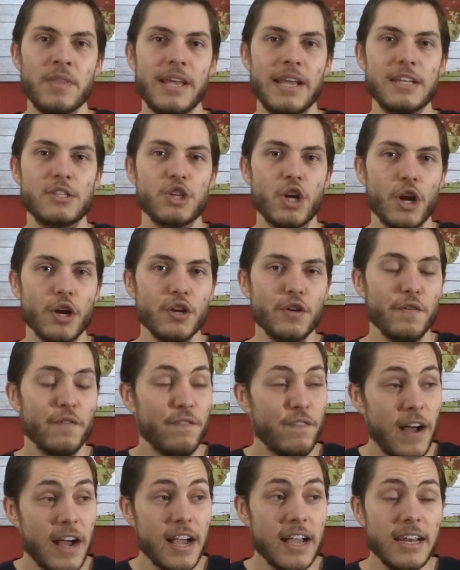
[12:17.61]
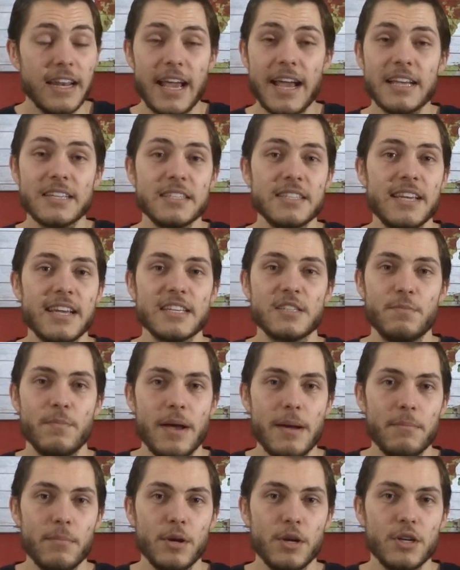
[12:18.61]
It's hard to find SES
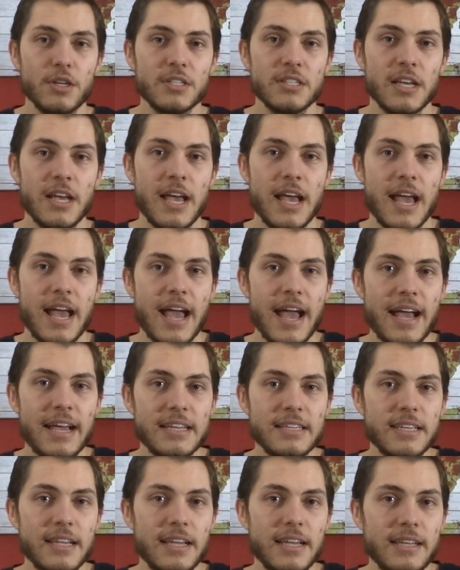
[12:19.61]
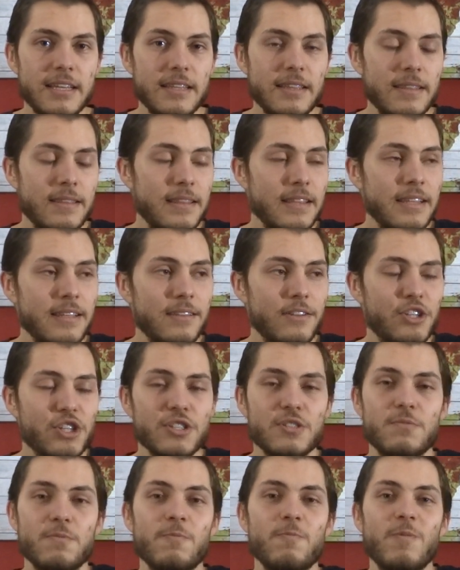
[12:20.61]
members as
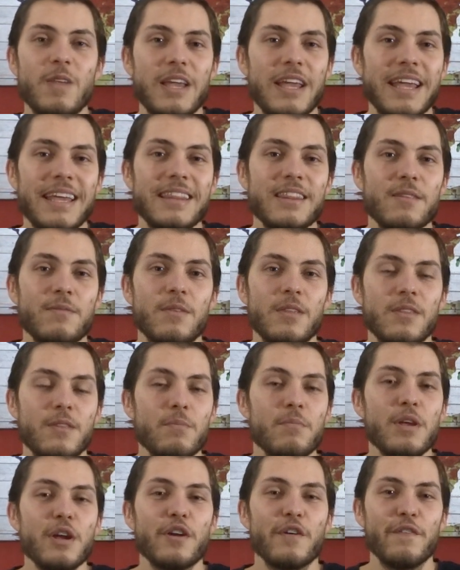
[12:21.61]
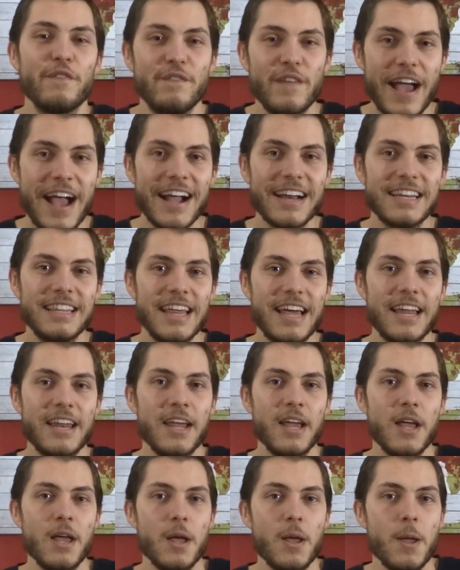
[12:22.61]
just in the mere fact that
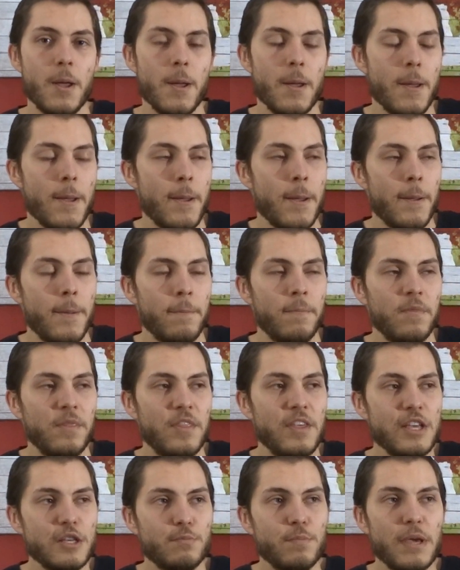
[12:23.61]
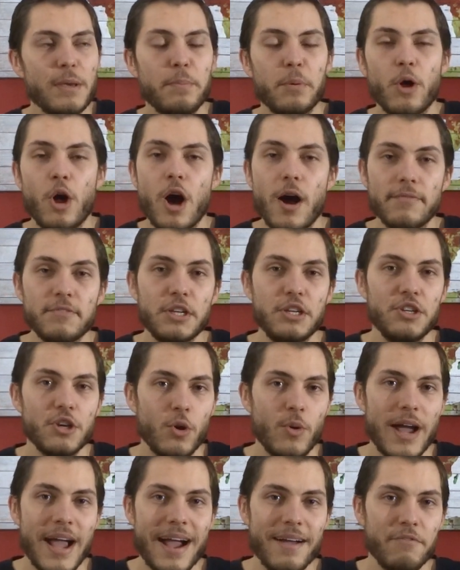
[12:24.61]
these people often
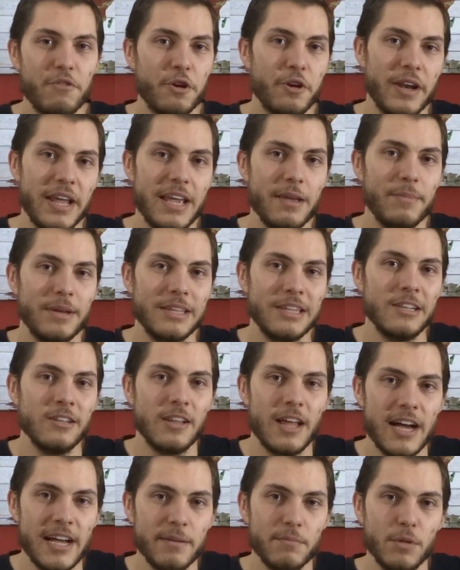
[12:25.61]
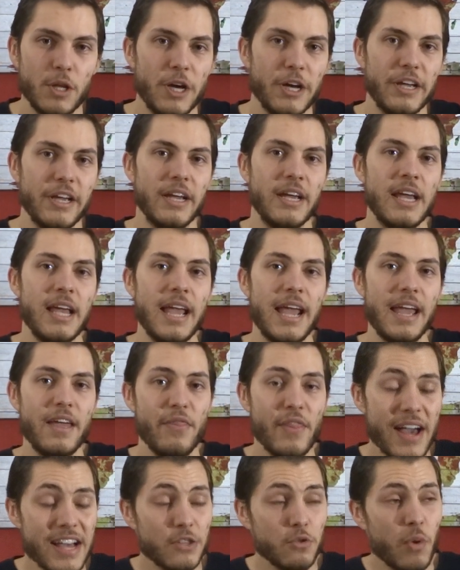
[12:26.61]
don't have their name in the limelight.
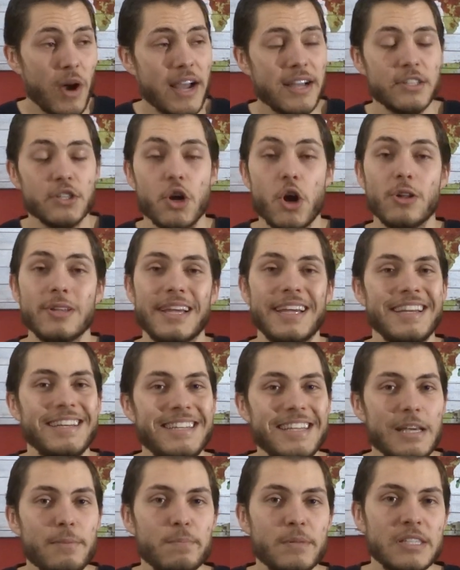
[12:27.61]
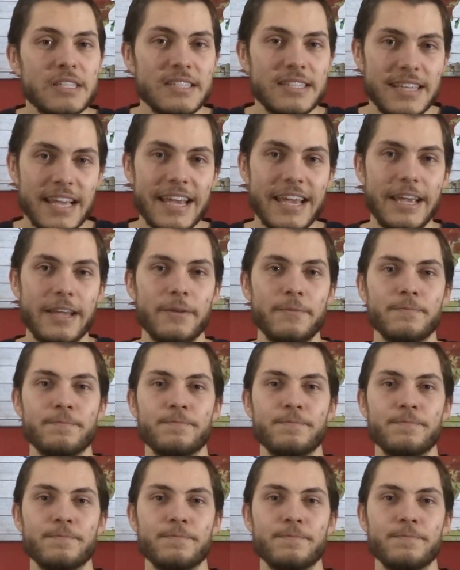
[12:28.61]
And that's why it's called a deep state.